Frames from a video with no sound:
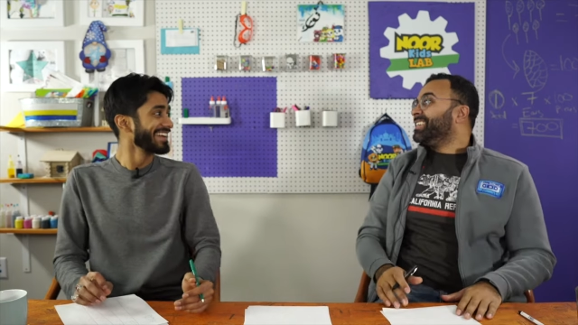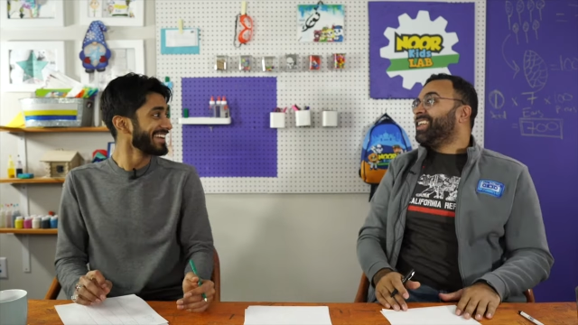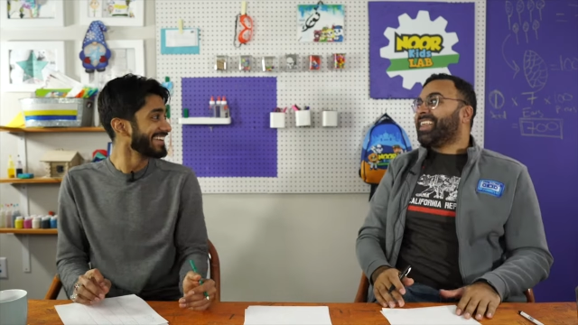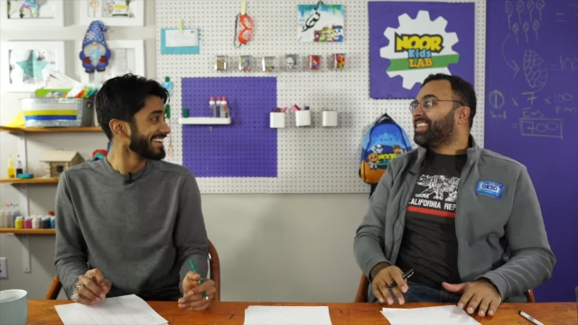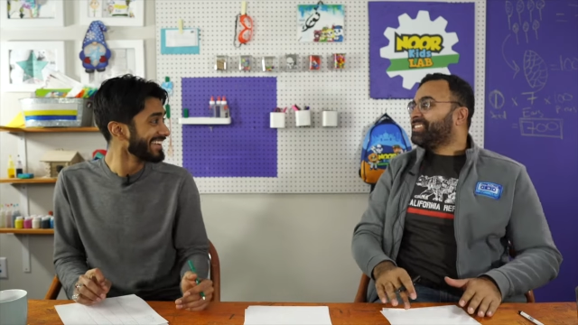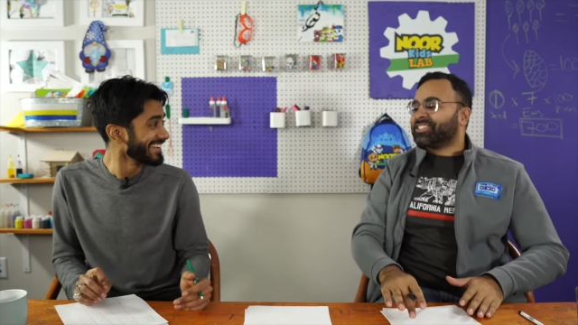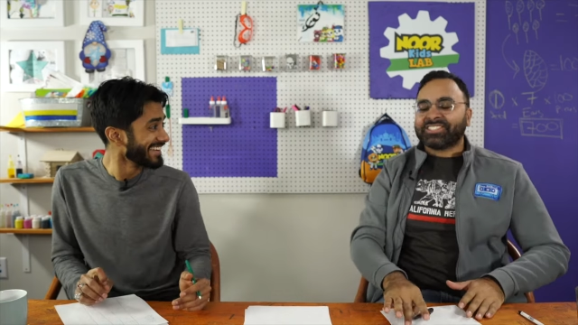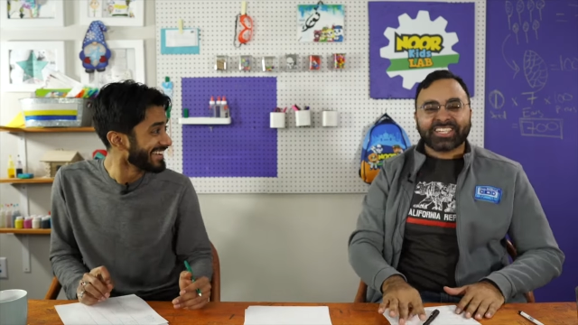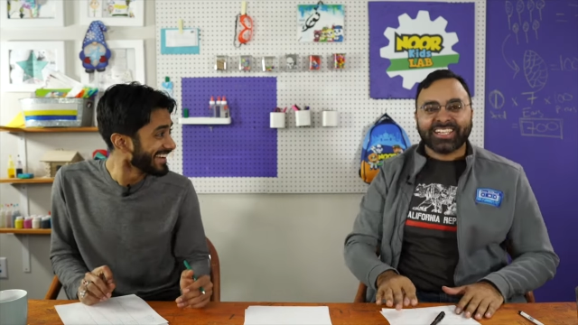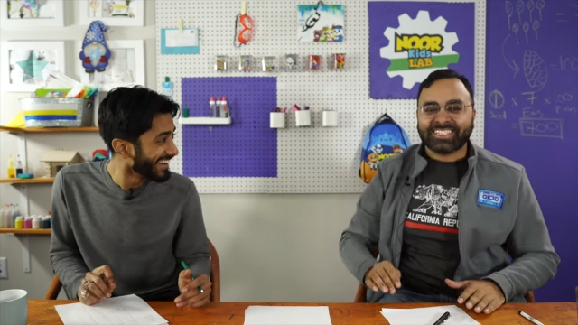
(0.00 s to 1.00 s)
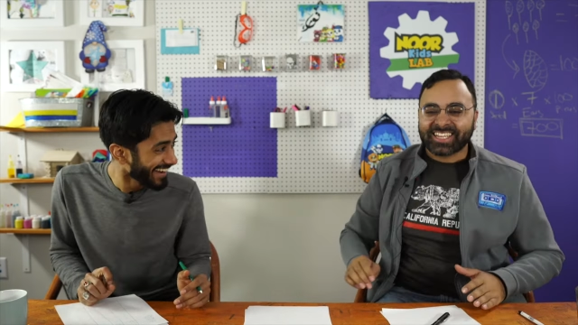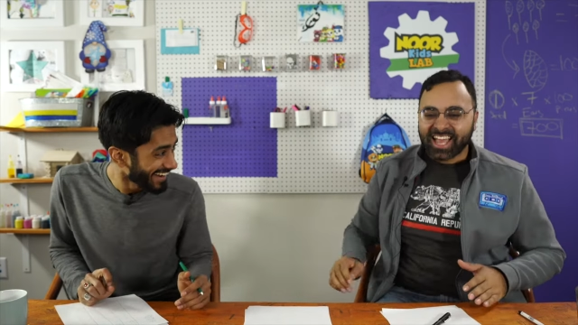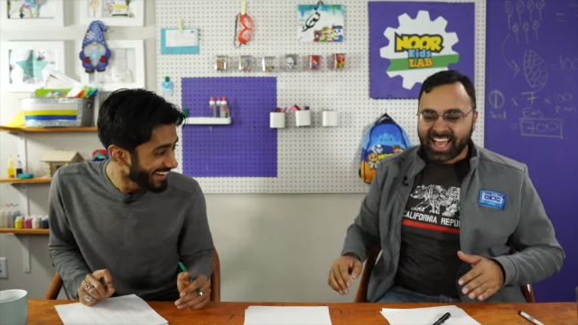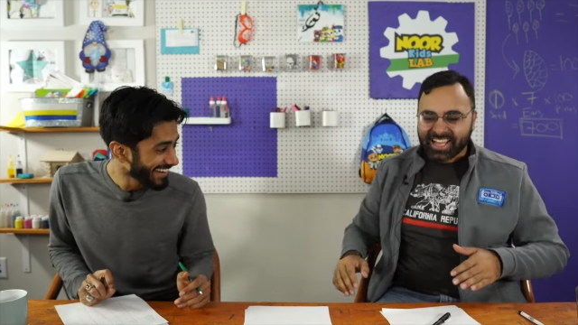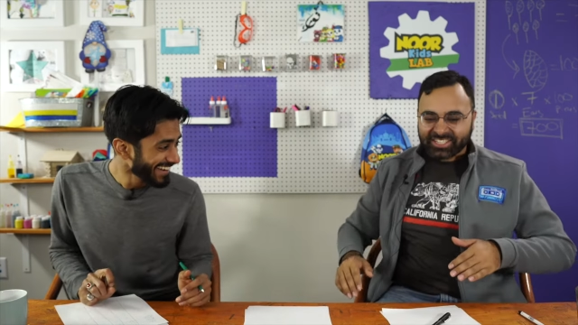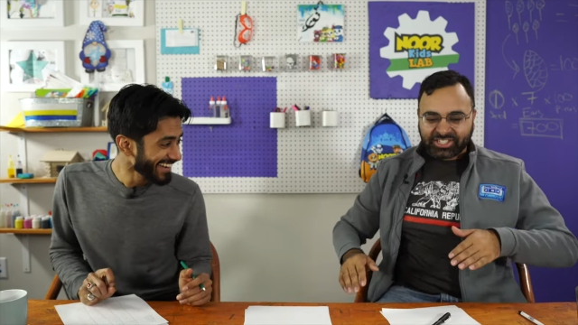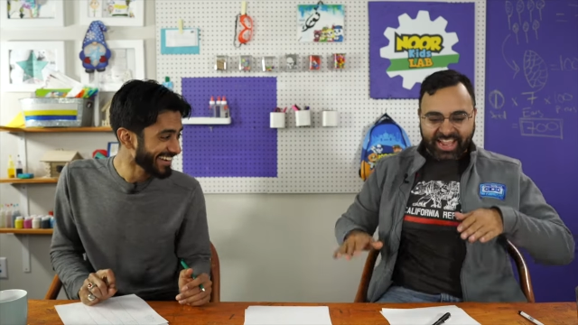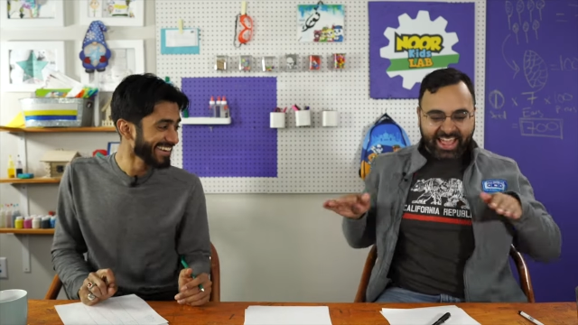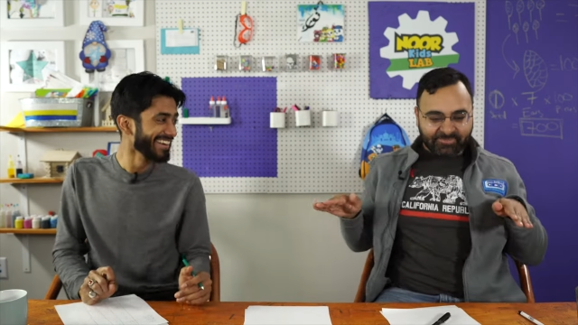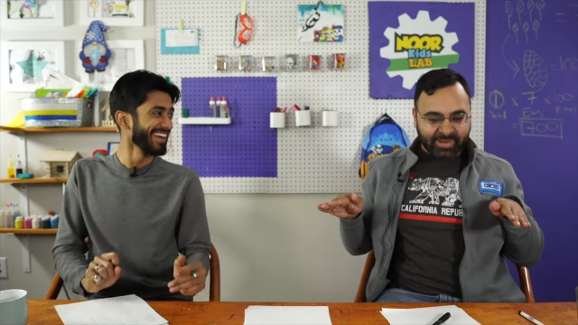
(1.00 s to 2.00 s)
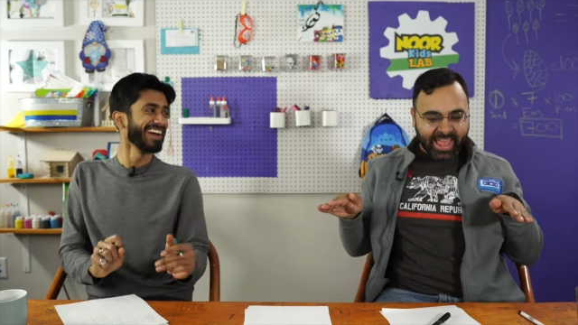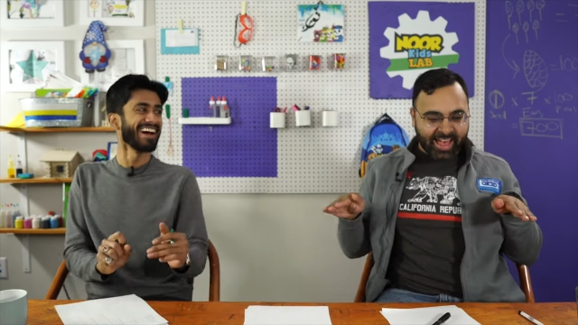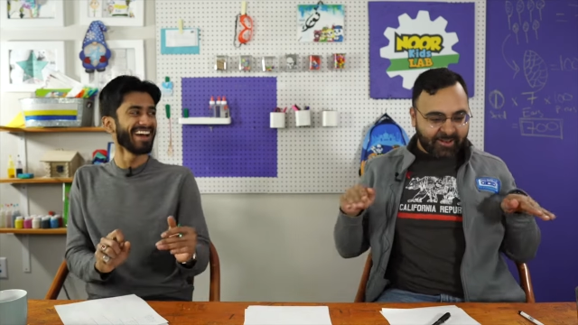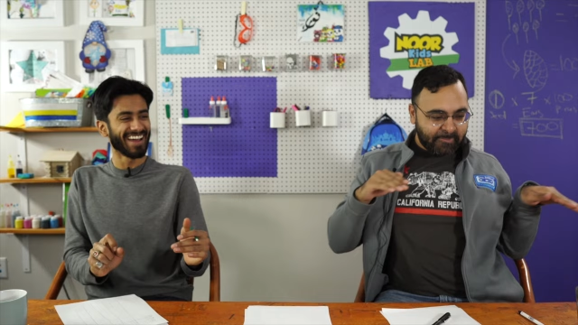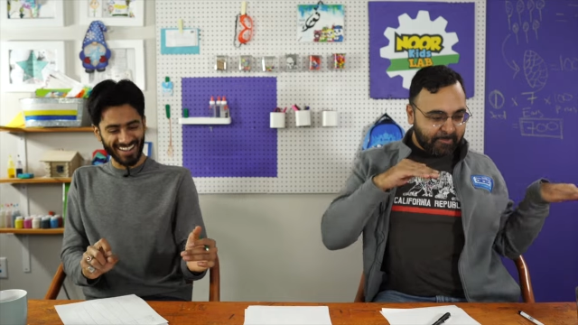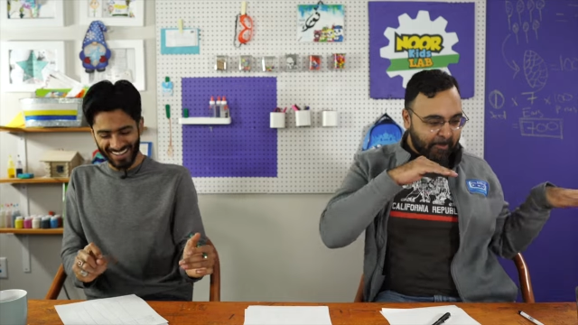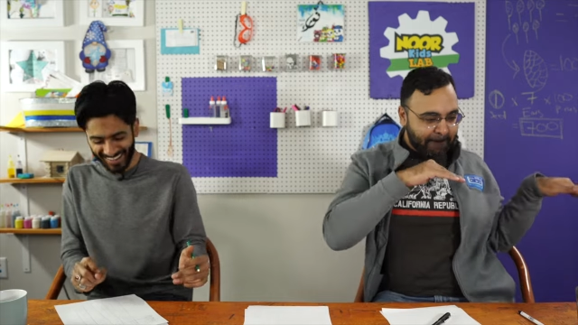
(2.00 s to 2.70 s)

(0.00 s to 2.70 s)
Speaker 1: nothing. She just jammed out.